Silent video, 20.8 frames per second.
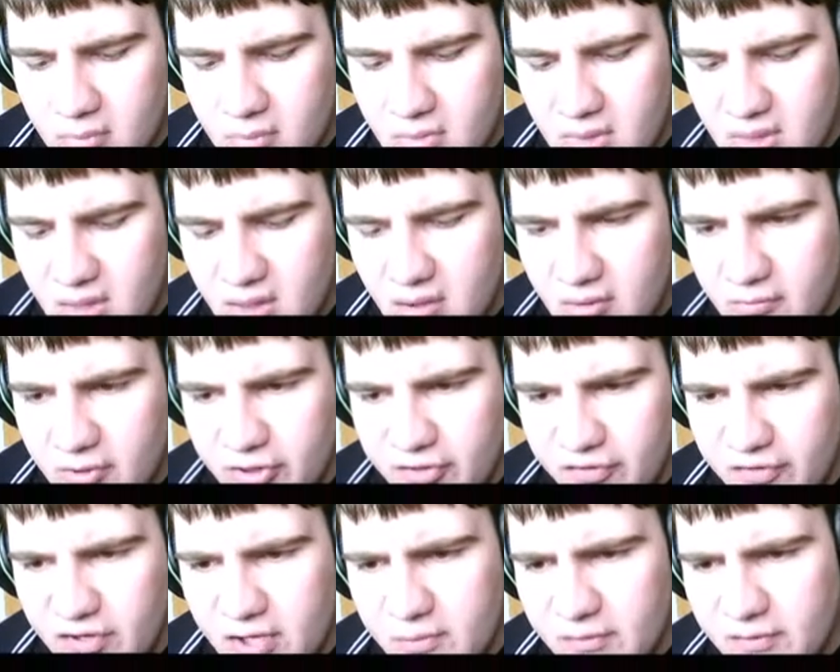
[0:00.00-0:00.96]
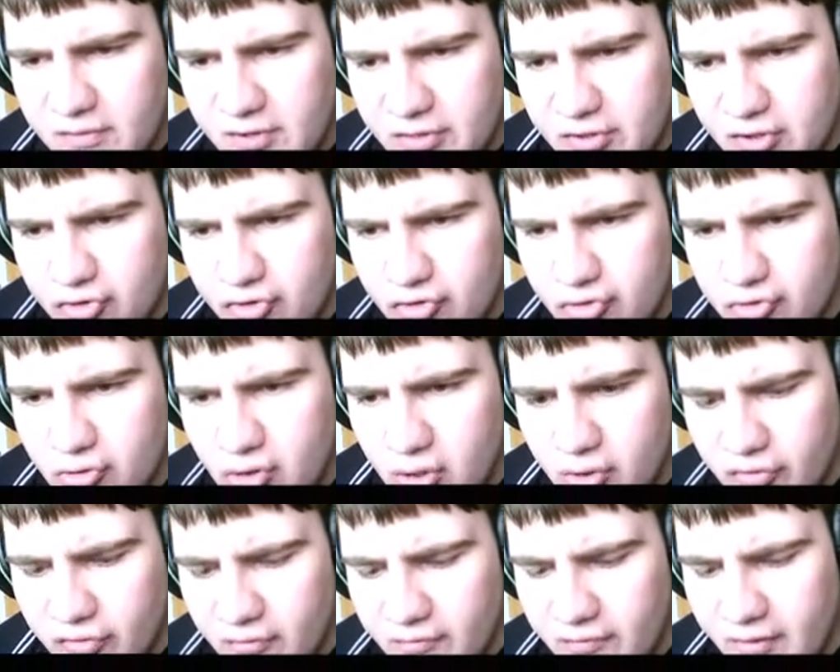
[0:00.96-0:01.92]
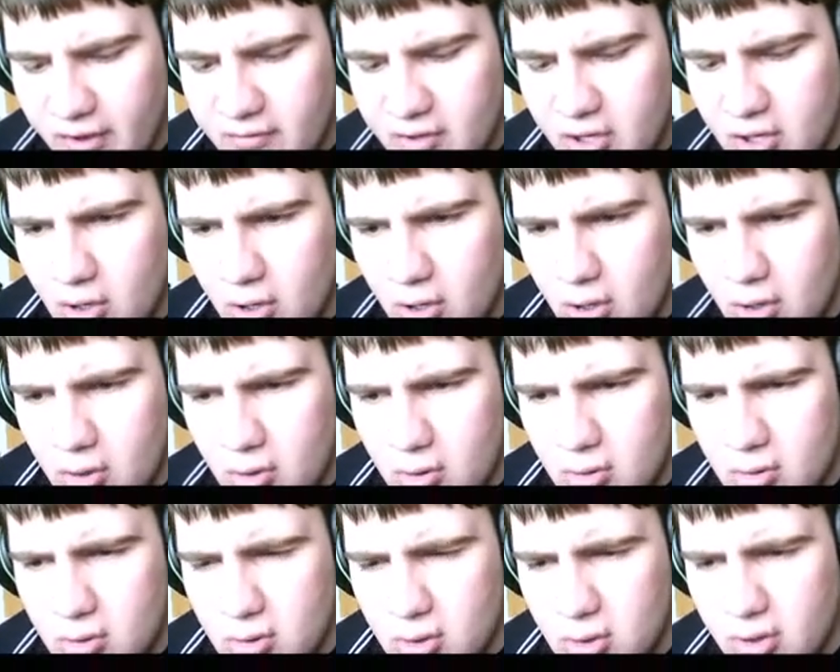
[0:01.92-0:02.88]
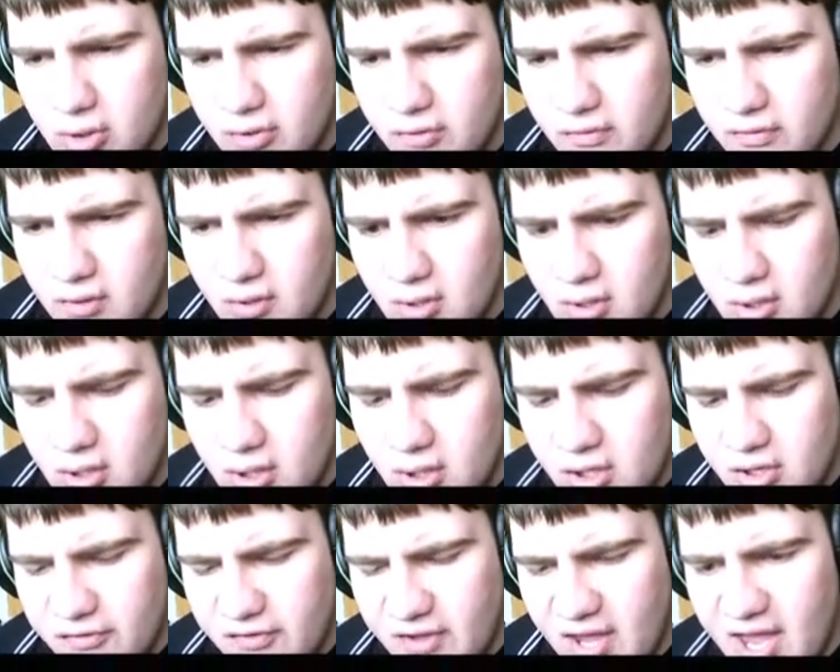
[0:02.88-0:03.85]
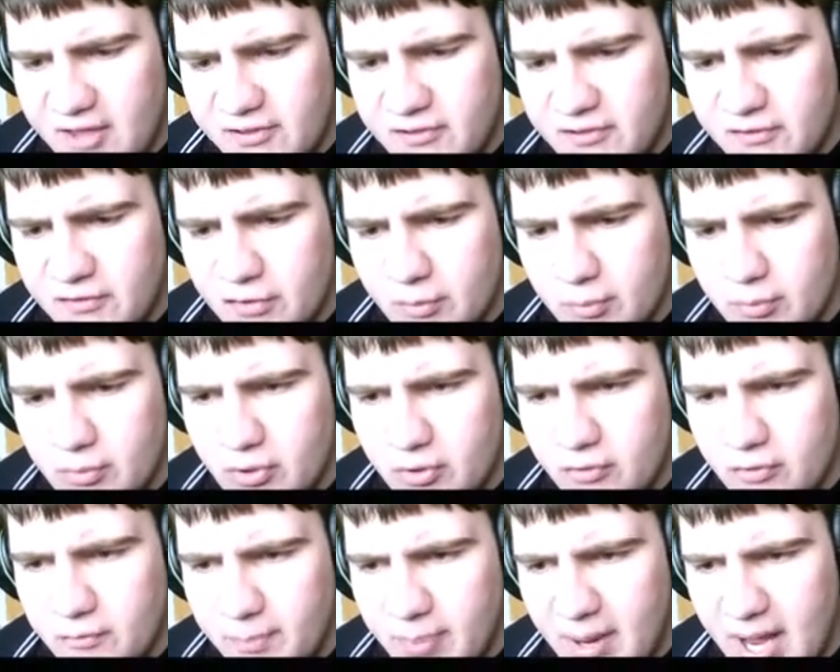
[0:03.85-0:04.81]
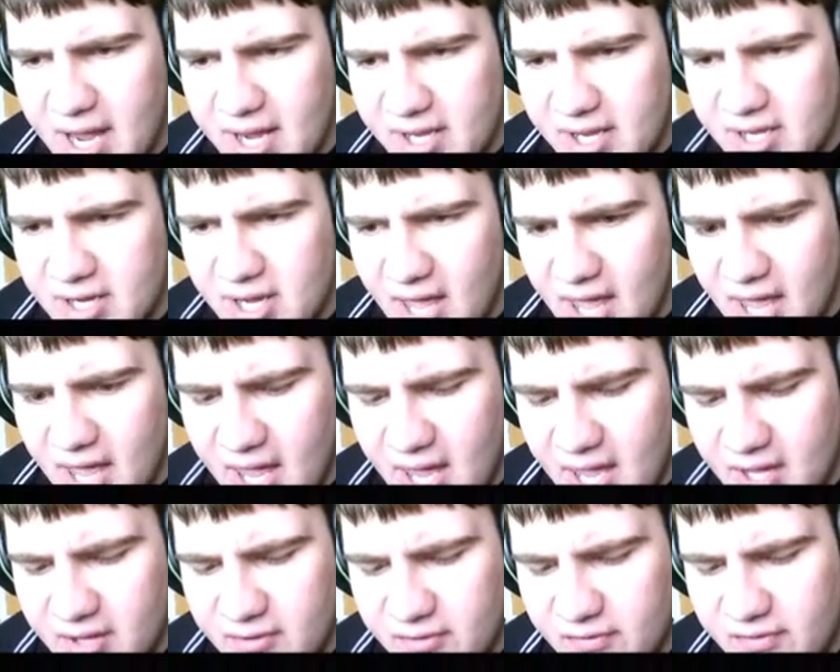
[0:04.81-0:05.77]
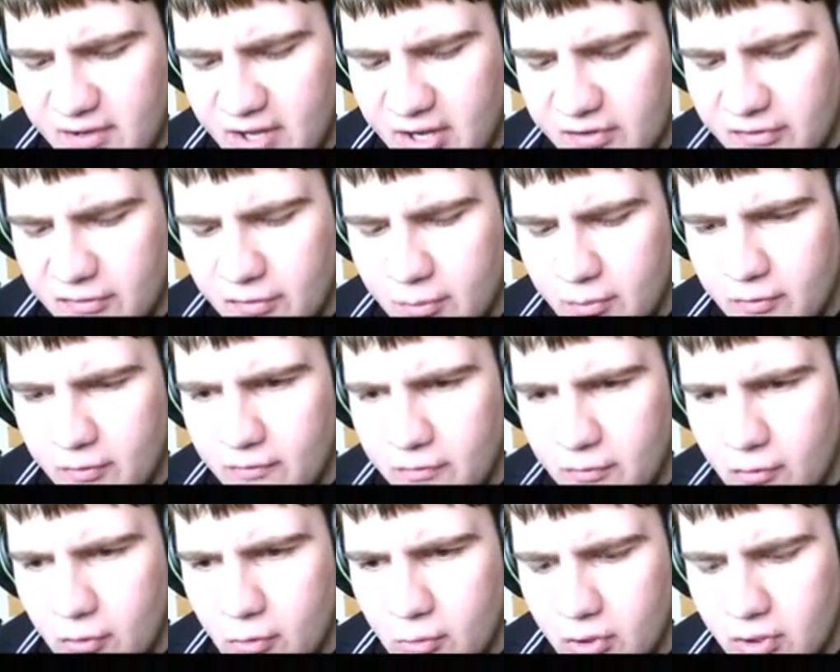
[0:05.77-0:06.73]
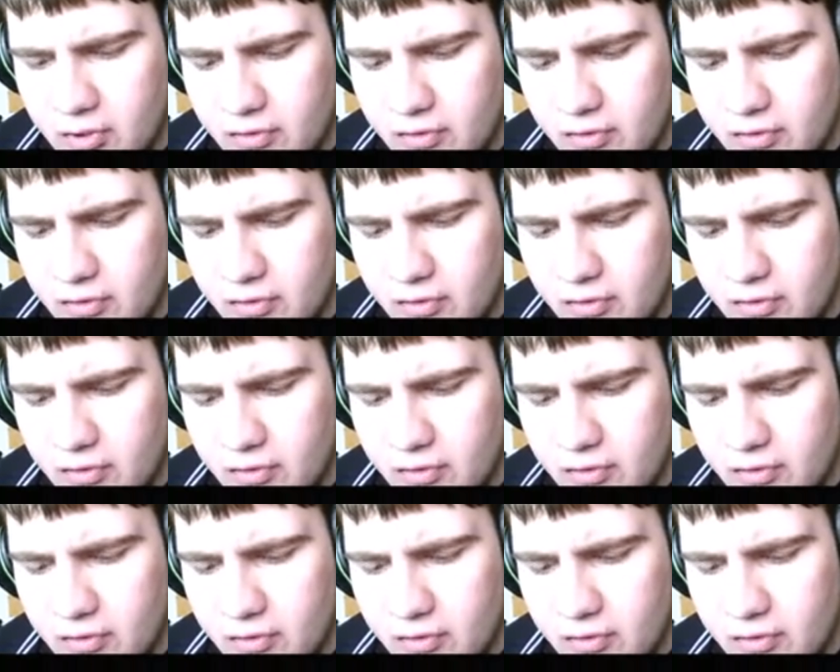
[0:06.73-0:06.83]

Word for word: But it seems that the controls are very odd. Because S is to move back and, and Z is to move forward.